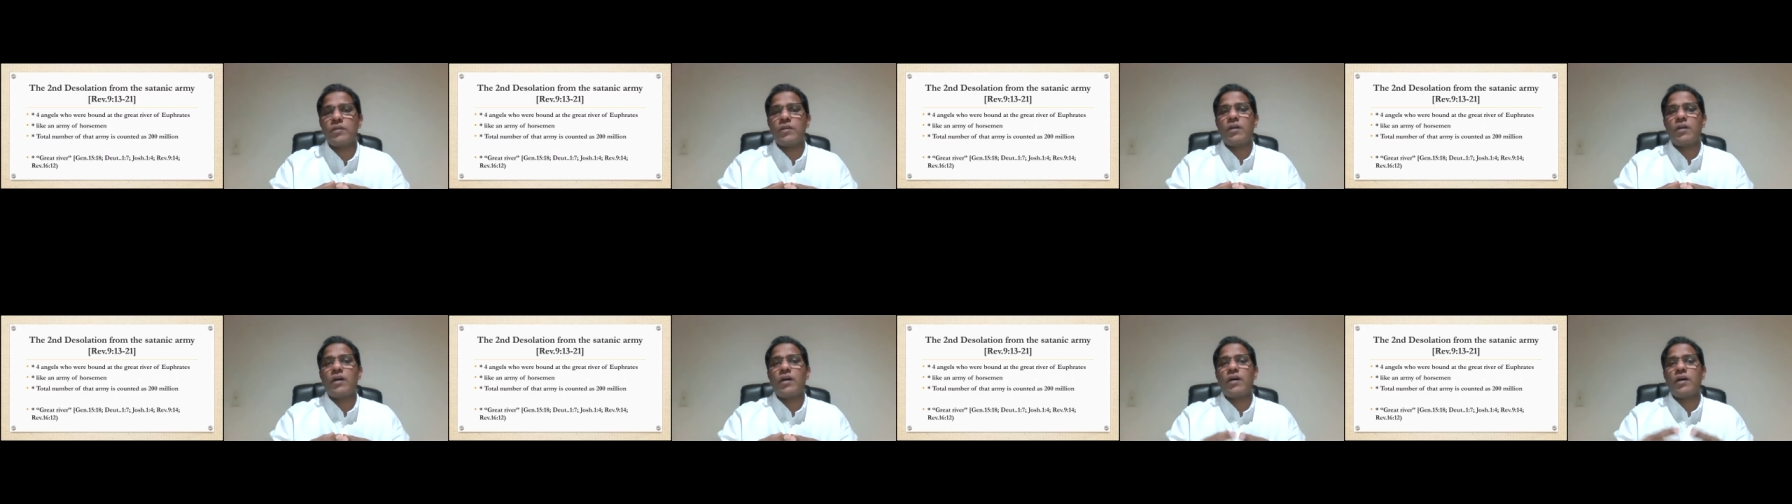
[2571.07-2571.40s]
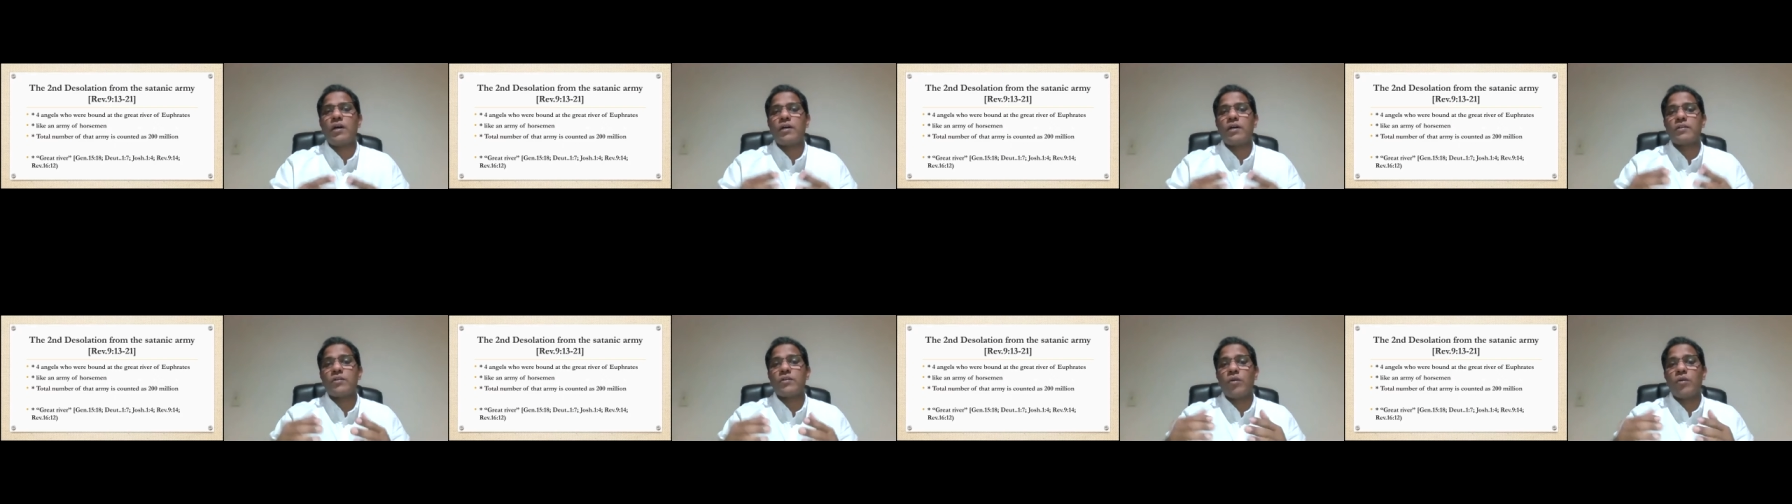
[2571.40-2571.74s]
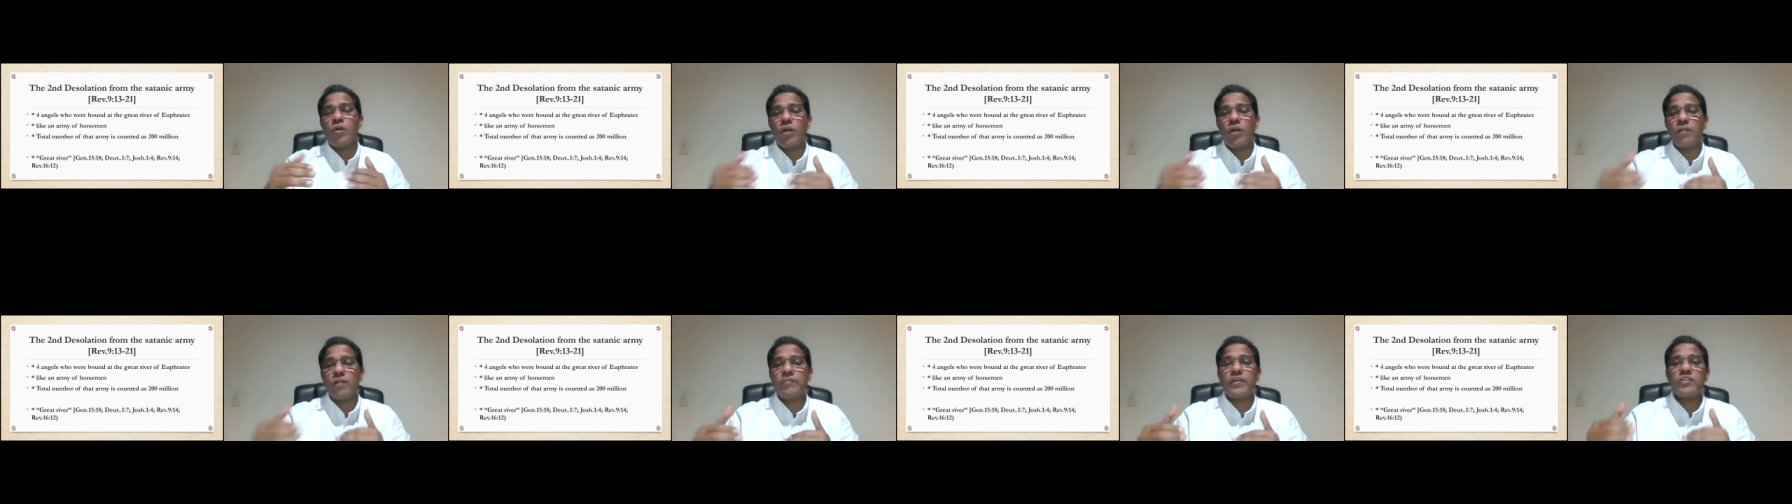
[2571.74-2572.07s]
are
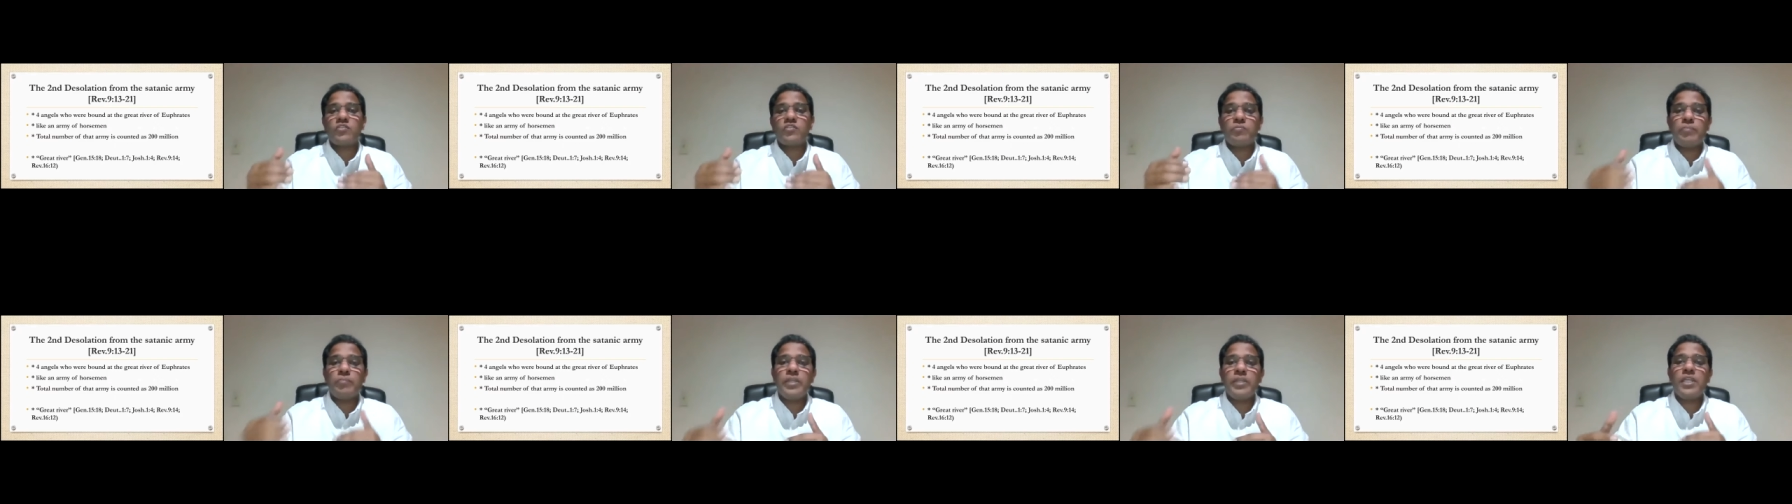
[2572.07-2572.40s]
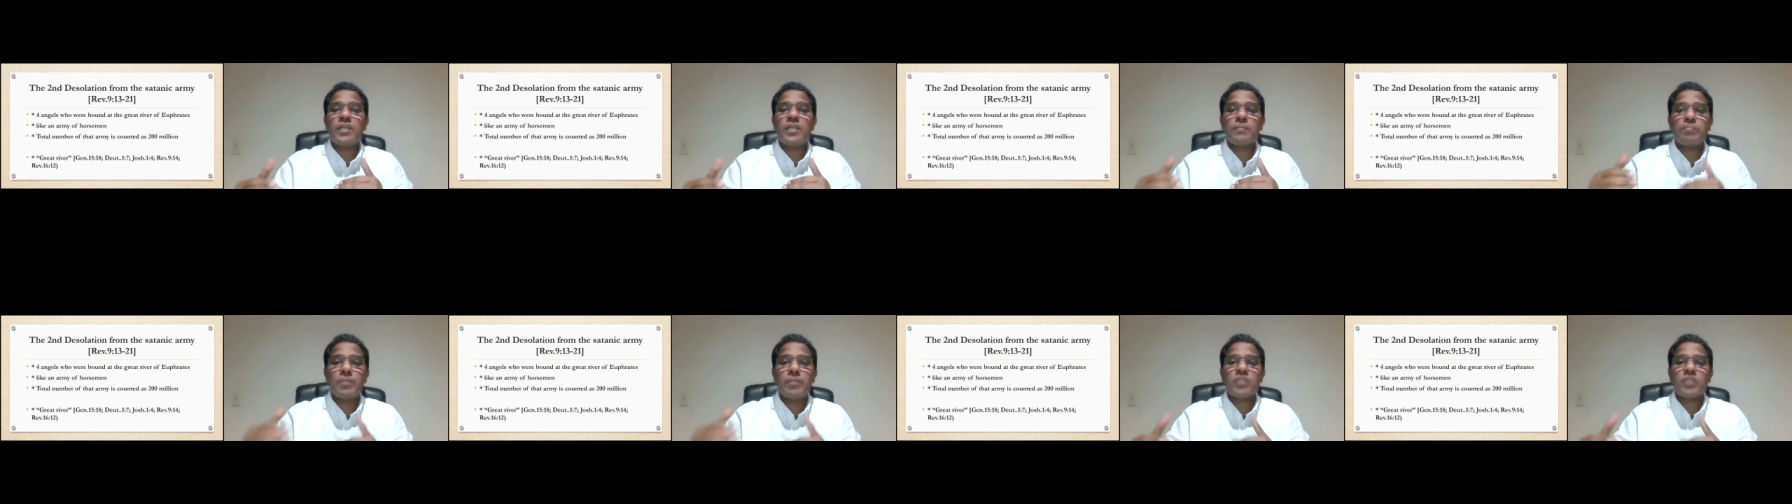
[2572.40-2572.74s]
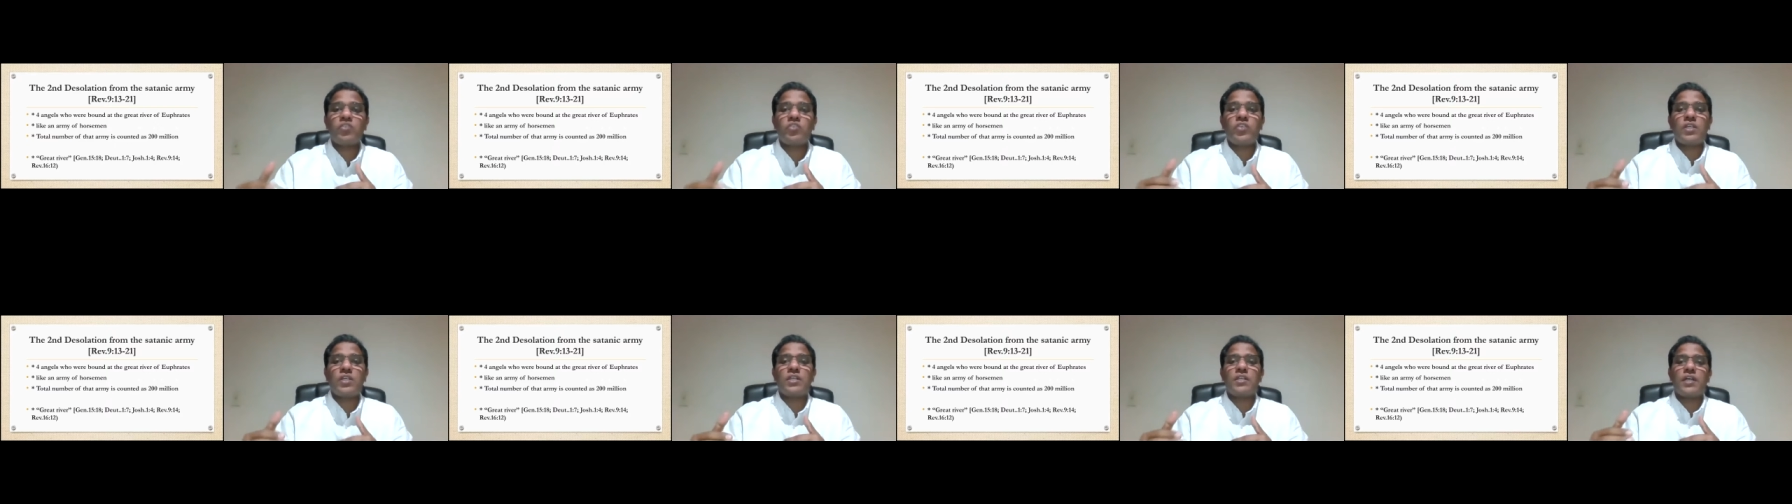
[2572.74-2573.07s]
always being
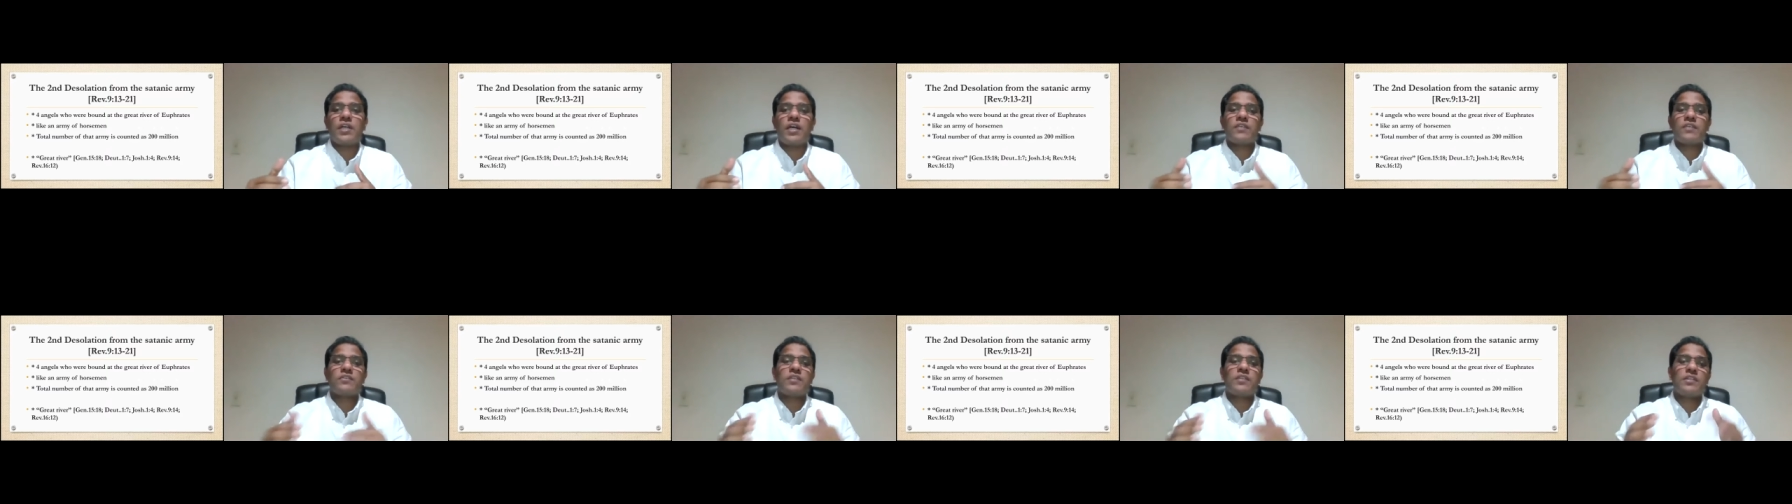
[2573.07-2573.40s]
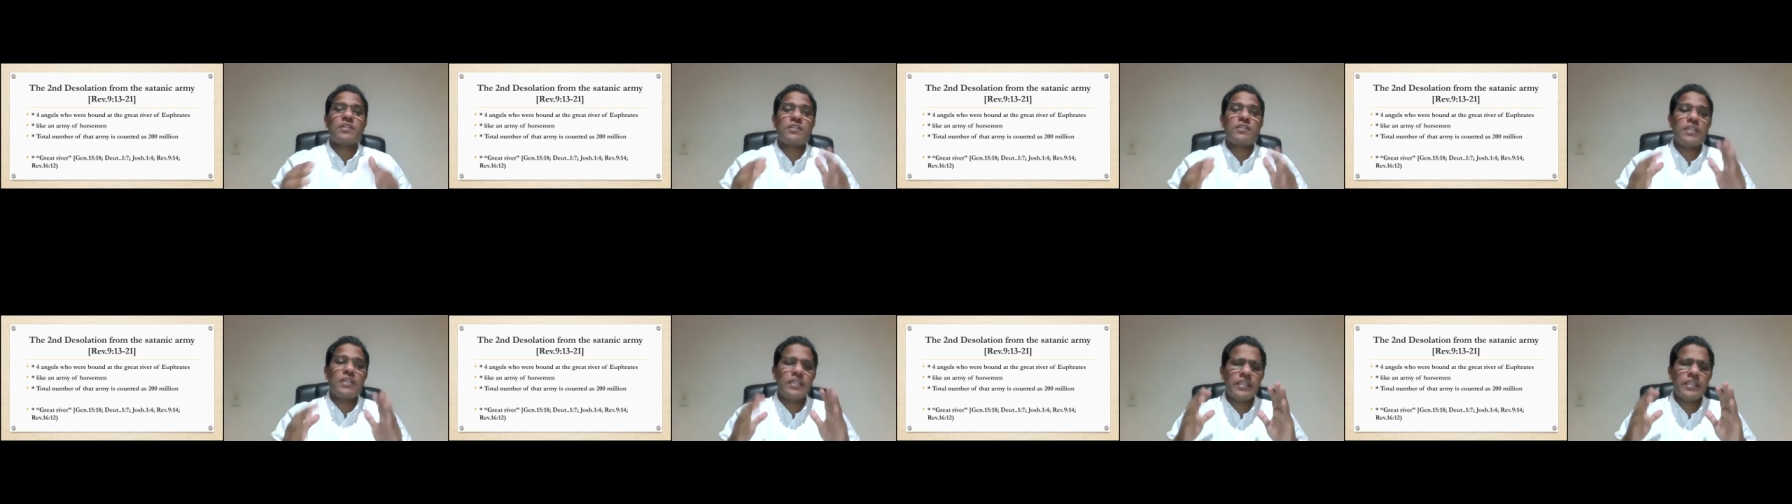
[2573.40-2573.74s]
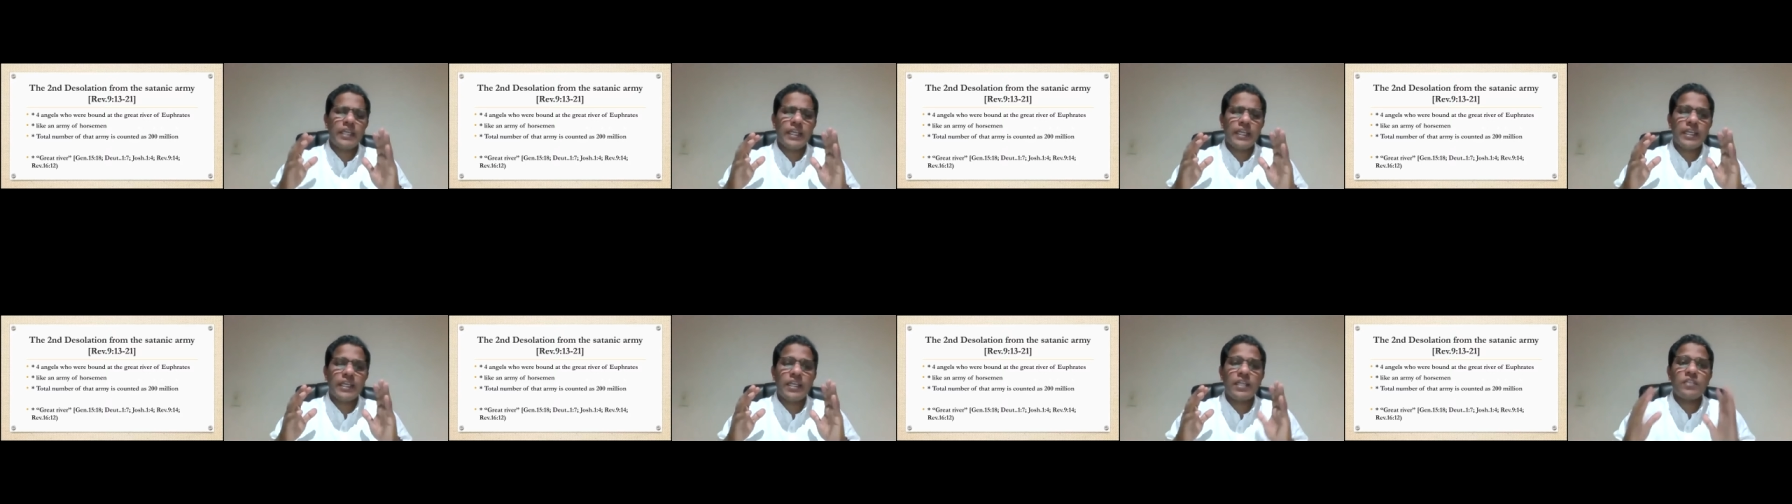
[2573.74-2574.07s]
pictured as the debt
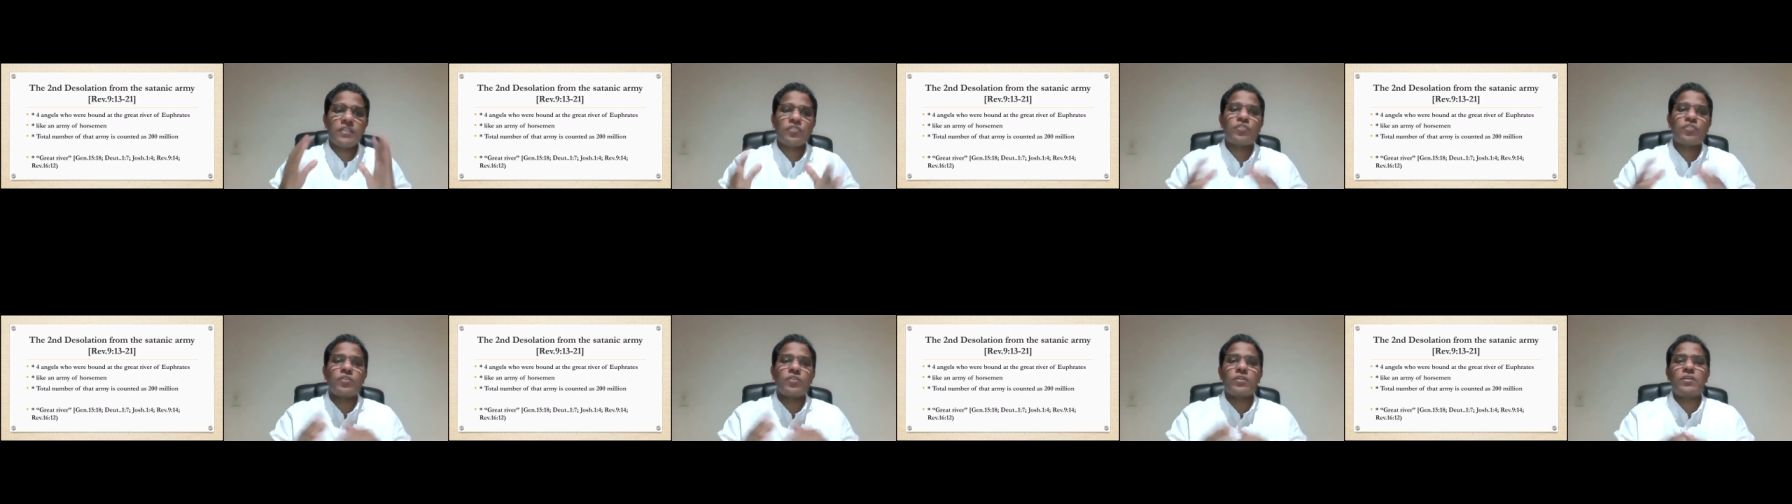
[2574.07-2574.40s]
against